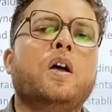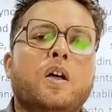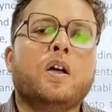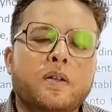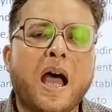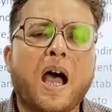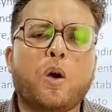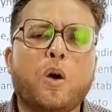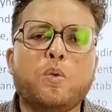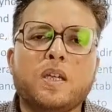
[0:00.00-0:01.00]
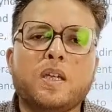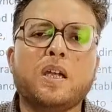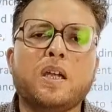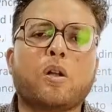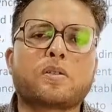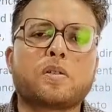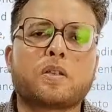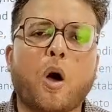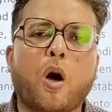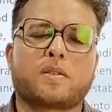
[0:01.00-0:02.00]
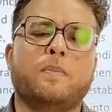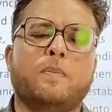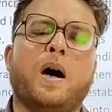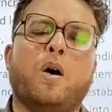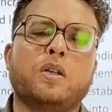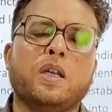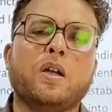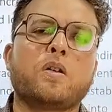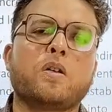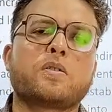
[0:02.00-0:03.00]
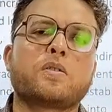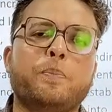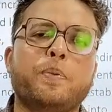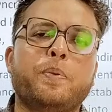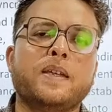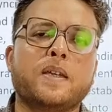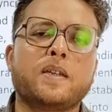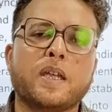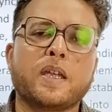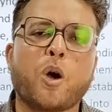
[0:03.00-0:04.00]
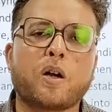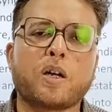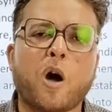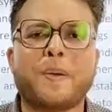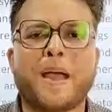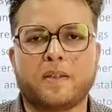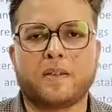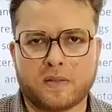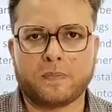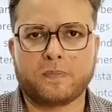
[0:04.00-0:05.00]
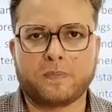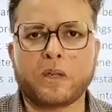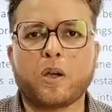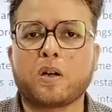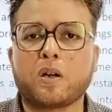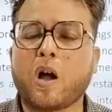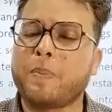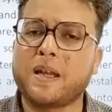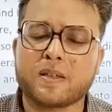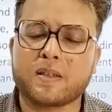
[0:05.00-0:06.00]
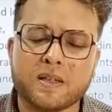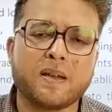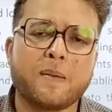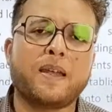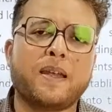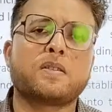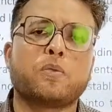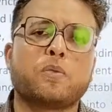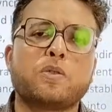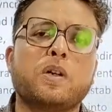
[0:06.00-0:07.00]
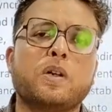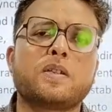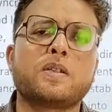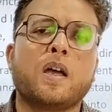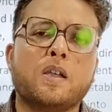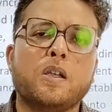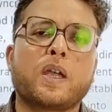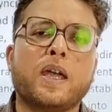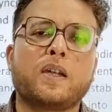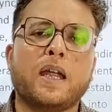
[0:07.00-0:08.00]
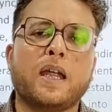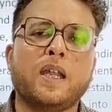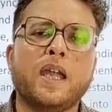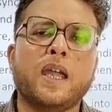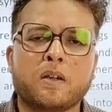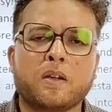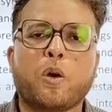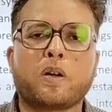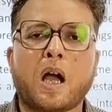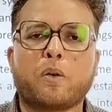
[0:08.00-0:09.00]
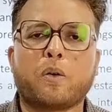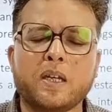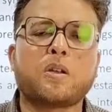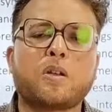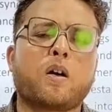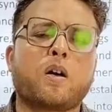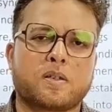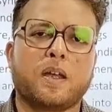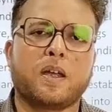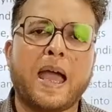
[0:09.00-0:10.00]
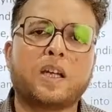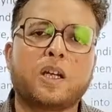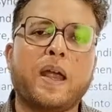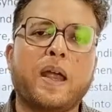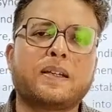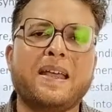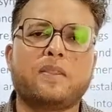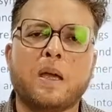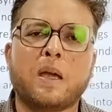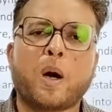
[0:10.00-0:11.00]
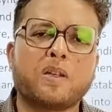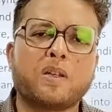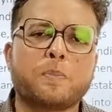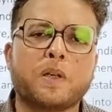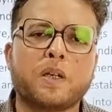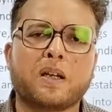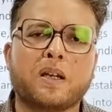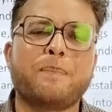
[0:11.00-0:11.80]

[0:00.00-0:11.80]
Now, he also praises the Gorgaon Palace. Okay, Gorgaon Palace is the palace which was located at the Gorgaon. He talks at great length about this particular